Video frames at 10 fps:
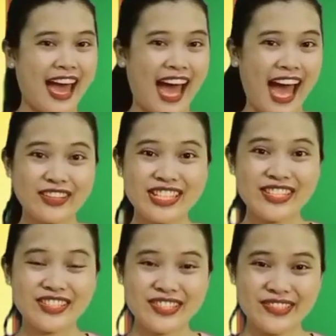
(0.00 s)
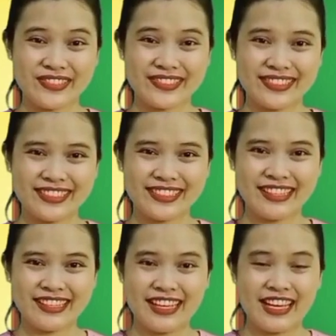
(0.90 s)
How did you do?
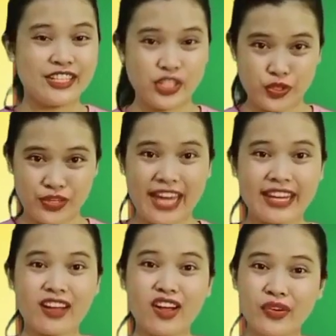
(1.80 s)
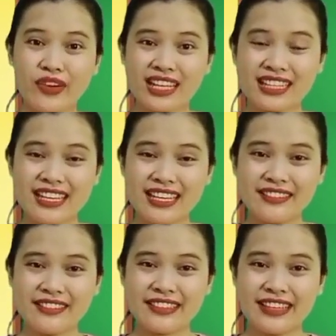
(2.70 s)
Did you get it all correctly?
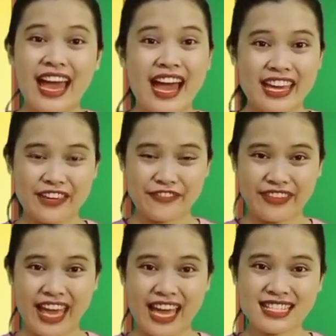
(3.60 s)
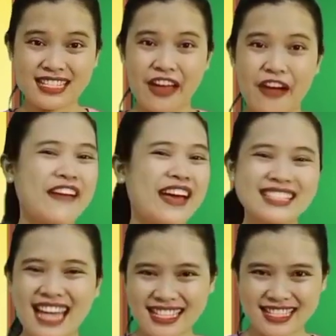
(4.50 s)
If yes,
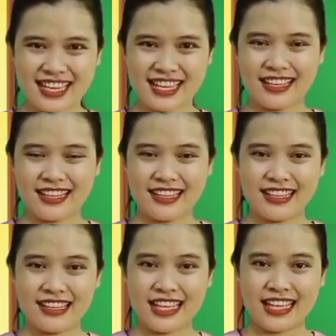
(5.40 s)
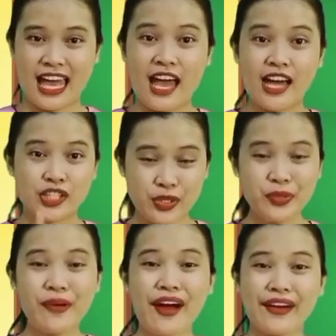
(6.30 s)
fantastic!
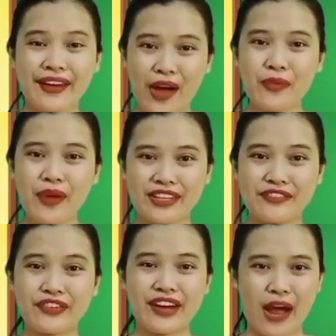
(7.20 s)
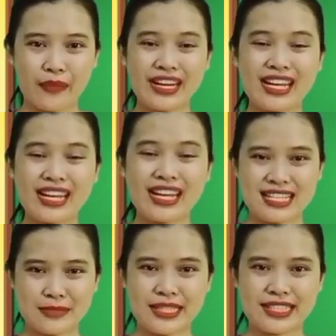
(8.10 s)
You are now ready for our assessment.